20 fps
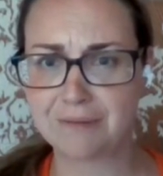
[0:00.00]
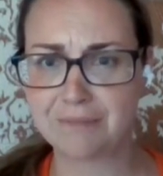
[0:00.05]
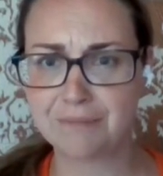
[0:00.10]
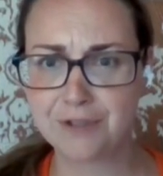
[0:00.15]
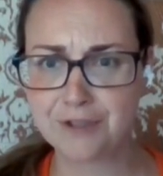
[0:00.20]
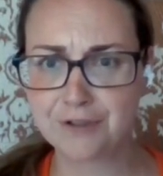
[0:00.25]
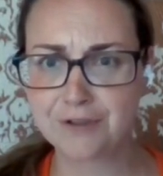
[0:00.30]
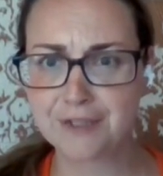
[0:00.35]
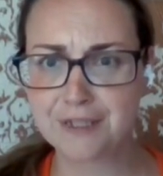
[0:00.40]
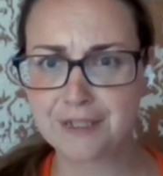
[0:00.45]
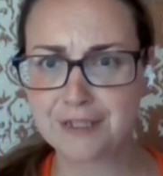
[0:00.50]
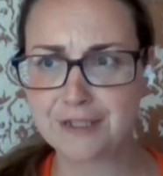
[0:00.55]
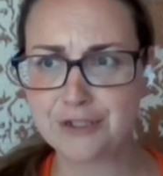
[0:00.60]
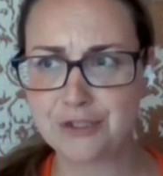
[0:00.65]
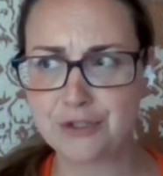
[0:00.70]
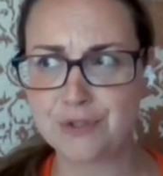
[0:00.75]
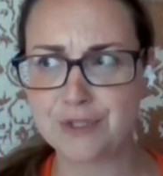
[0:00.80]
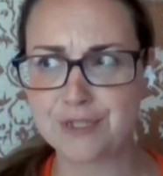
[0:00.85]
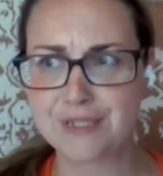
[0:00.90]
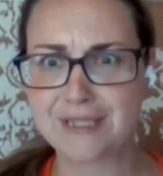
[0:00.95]
I'm literally going to
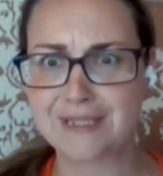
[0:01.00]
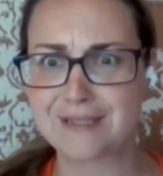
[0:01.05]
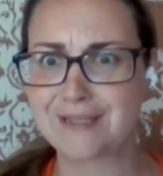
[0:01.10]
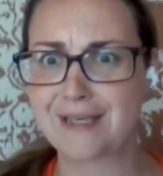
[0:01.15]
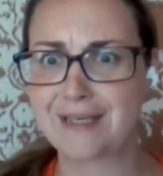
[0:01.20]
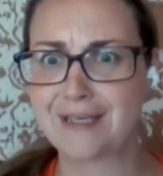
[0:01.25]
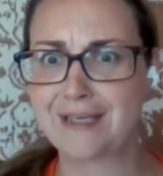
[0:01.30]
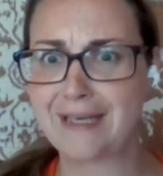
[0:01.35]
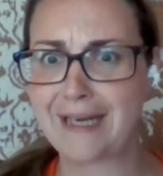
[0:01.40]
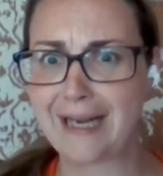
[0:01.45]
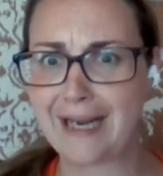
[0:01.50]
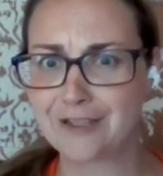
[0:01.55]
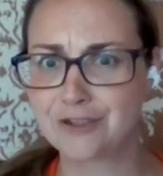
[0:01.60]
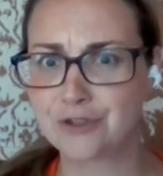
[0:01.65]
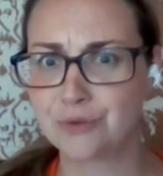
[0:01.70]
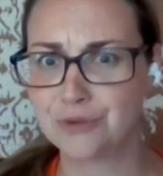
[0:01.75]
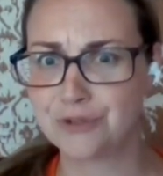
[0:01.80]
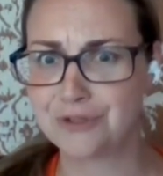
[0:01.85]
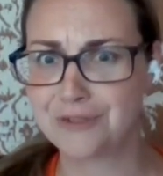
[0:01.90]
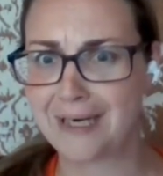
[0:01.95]
do this as like an
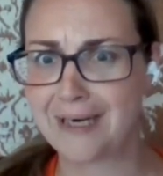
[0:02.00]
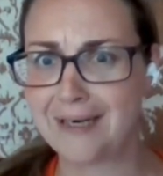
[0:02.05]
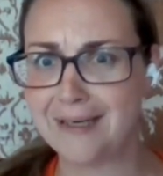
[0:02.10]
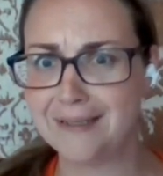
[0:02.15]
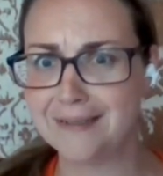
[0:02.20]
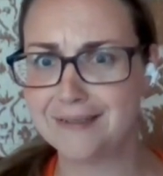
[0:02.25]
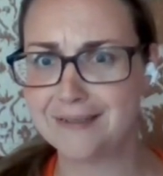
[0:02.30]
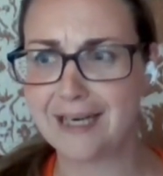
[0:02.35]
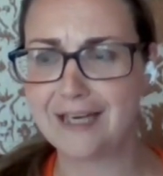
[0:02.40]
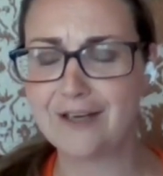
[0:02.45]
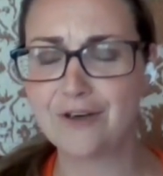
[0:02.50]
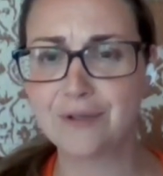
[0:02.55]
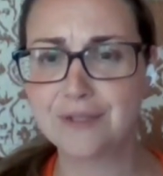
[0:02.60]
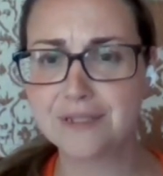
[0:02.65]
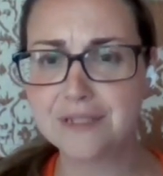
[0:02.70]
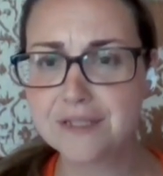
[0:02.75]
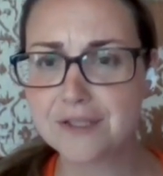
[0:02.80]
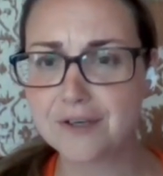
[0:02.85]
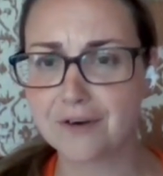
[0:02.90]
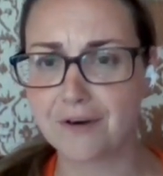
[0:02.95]
actual diet. I don't
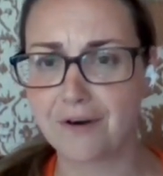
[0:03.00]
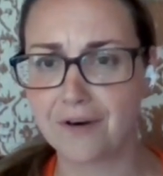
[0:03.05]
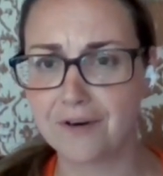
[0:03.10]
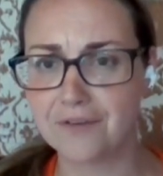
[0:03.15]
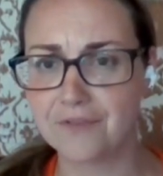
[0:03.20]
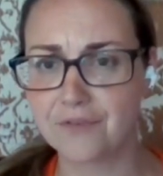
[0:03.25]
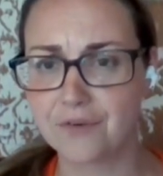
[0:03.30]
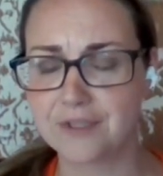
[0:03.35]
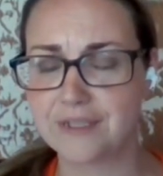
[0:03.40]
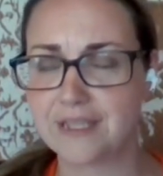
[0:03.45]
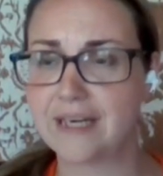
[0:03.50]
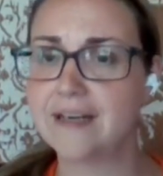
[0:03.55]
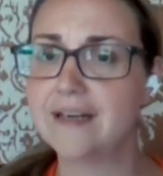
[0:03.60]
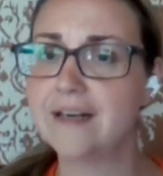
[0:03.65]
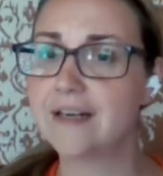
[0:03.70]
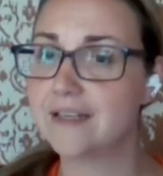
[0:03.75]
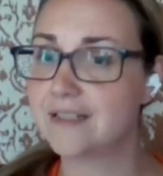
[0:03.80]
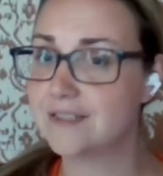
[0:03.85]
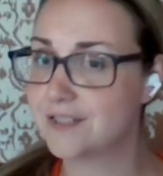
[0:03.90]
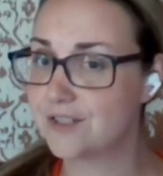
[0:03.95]
consider carnivore
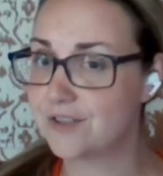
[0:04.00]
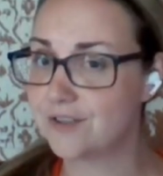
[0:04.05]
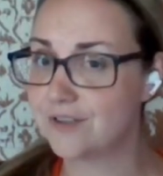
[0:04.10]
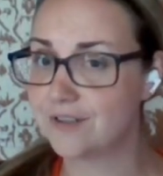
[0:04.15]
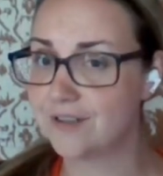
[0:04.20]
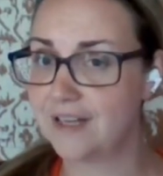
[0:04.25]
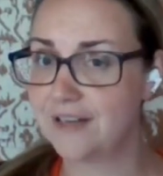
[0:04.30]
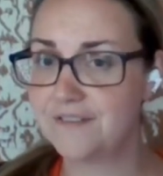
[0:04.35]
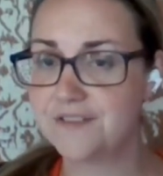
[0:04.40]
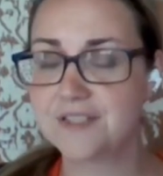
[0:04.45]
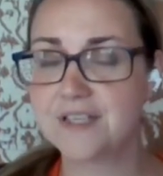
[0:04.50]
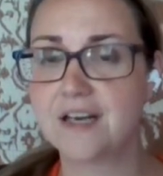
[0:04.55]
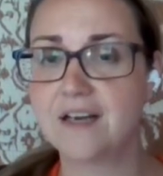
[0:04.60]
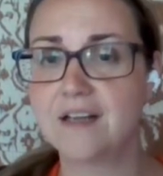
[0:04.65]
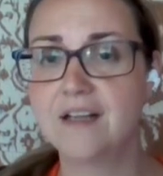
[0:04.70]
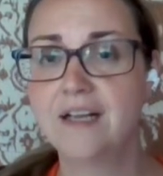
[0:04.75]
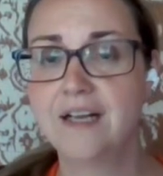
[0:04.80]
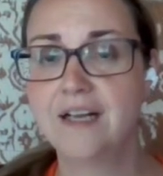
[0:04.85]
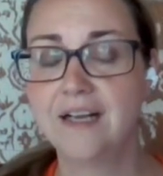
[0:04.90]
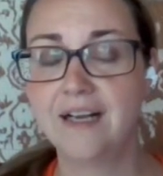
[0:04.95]
diet. I consider it a
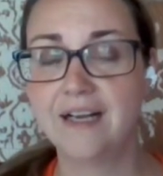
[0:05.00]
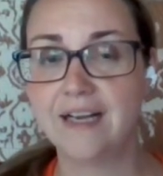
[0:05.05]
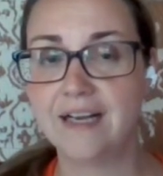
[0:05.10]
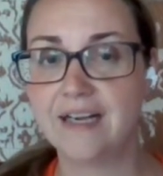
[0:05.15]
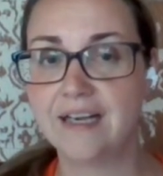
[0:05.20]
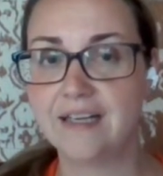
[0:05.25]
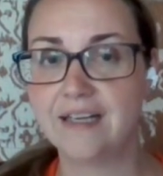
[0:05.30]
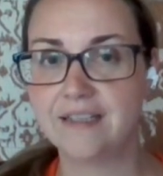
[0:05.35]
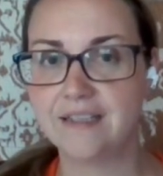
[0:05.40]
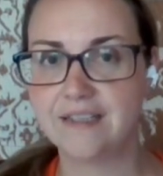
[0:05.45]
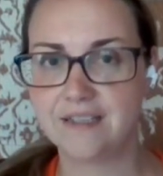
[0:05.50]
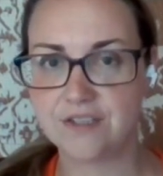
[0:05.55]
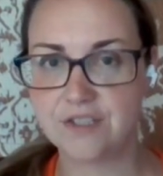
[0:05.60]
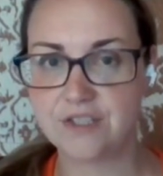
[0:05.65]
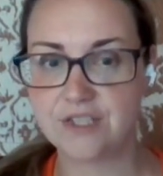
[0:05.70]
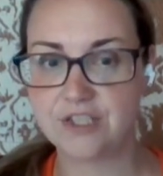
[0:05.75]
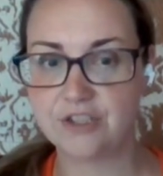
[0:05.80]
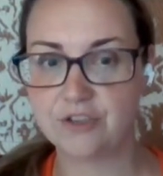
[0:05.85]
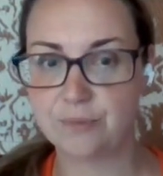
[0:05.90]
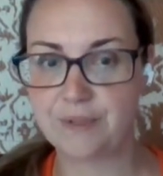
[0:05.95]
lifestyle, and it
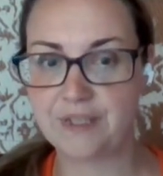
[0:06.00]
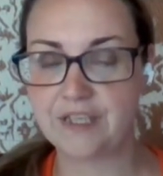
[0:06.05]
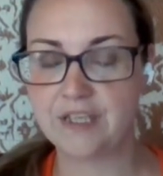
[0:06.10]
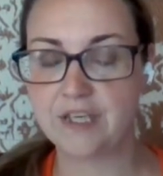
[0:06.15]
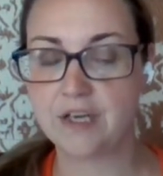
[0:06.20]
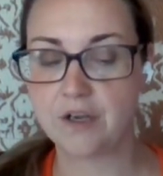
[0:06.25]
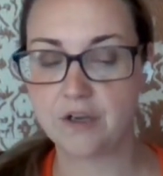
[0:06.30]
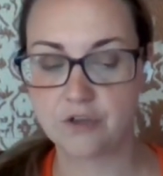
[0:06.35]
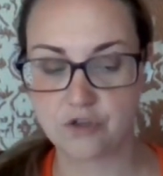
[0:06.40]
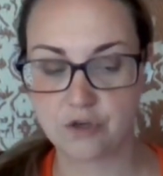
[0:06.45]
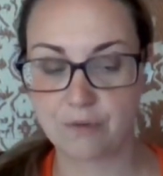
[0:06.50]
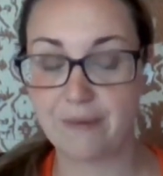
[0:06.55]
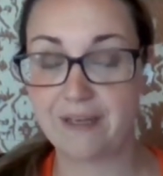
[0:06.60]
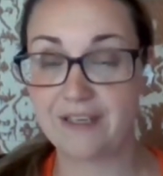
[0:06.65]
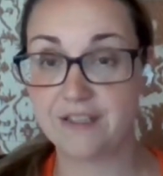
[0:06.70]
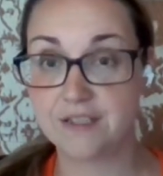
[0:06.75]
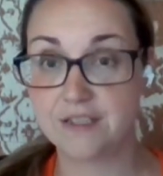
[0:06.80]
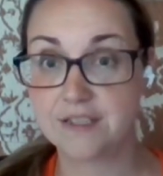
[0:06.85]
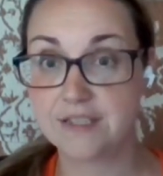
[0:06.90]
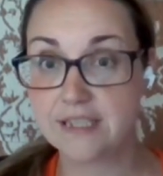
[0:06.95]
has healed me
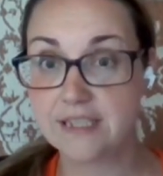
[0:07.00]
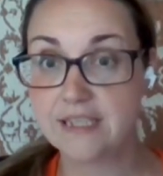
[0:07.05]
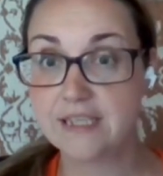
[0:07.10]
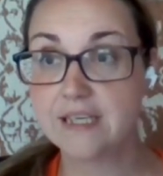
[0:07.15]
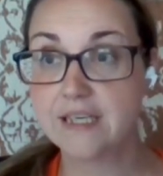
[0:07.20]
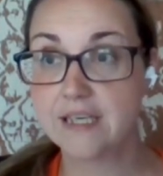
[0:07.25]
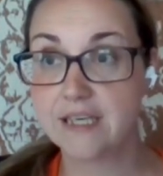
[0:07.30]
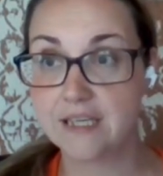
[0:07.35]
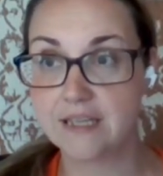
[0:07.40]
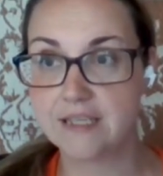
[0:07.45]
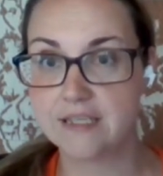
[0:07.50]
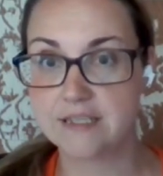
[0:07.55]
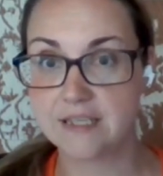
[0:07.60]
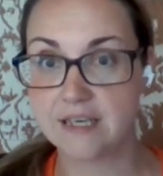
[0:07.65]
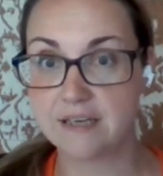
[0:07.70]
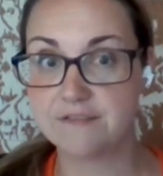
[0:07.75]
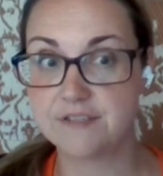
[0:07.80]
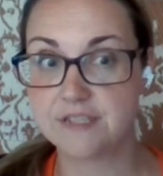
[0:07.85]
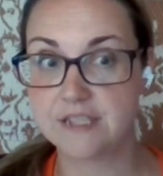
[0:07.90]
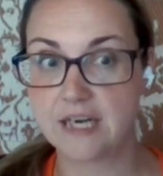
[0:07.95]
tremendously in this
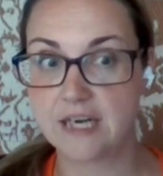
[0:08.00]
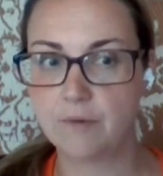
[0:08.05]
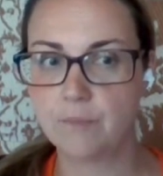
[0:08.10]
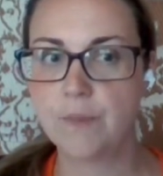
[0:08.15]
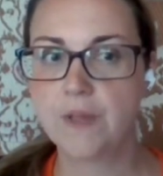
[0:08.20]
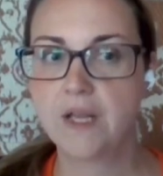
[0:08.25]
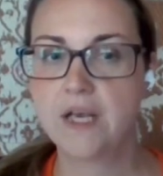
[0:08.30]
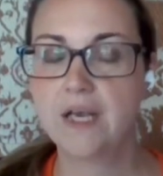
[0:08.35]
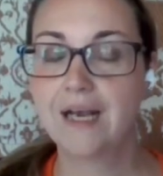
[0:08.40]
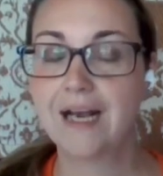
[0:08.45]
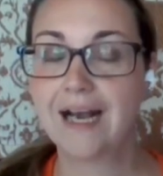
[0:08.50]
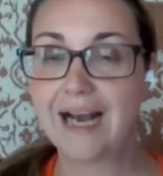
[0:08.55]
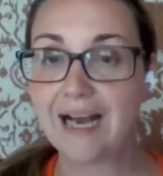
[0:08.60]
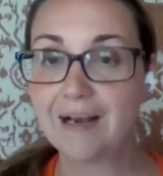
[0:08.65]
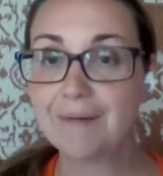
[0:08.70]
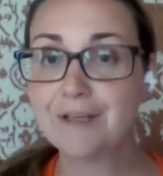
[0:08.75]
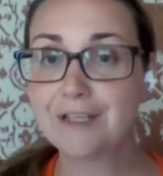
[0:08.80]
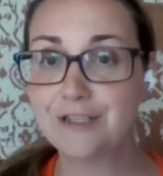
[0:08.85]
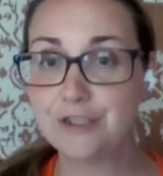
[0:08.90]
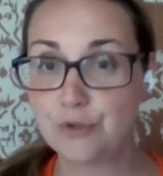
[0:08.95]
lifestyle.
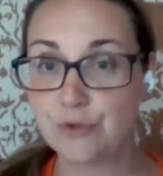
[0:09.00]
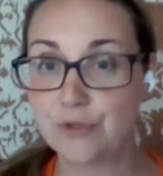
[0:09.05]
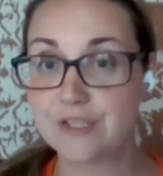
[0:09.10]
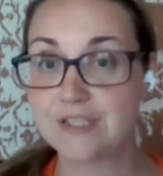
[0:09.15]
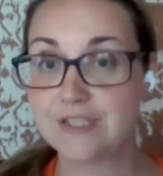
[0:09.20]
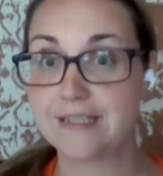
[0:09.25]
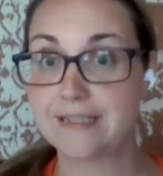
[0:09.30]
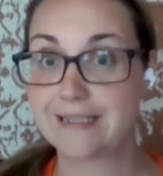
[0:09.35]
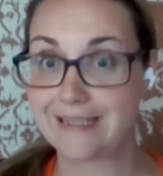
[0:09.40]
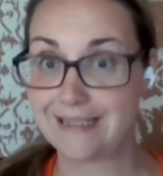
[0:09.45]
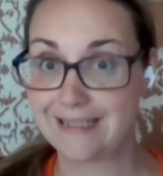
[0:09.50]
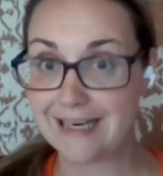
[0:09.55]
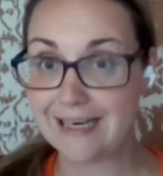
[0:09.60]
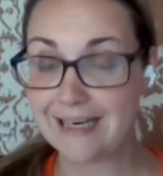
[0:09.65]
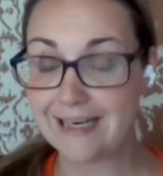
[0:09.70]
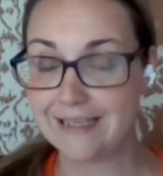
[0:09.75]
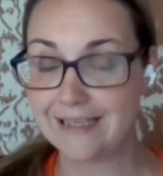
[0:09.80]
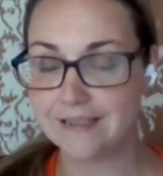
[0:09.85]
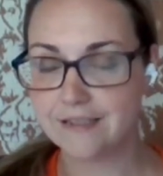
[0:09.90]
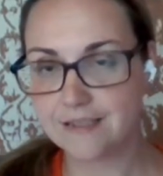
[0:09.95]
I'm going to do this as a
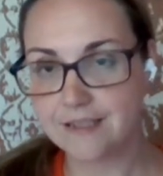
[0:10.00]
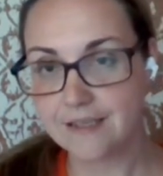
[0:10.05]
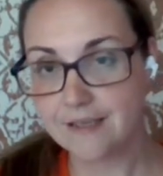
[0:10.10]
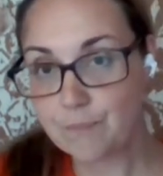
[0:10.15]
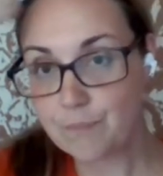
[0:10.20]
diet.